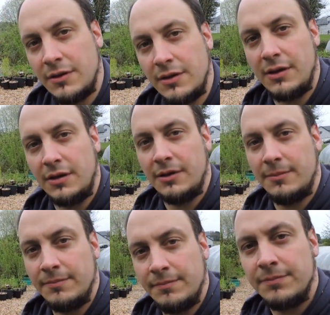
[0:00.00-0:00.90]

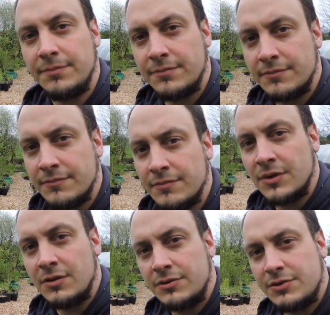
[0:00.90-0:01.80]
um,
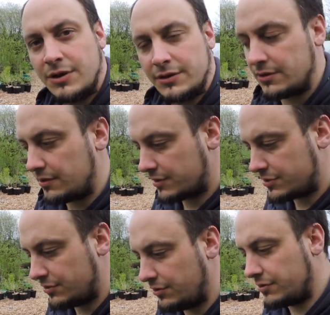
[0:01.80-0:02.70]
so that it'll
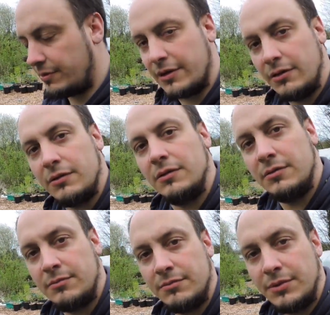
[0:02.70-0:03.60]
actually root quicker,
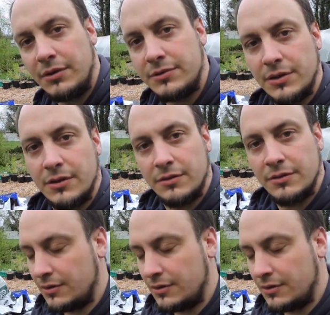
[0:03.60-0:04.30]
but uh,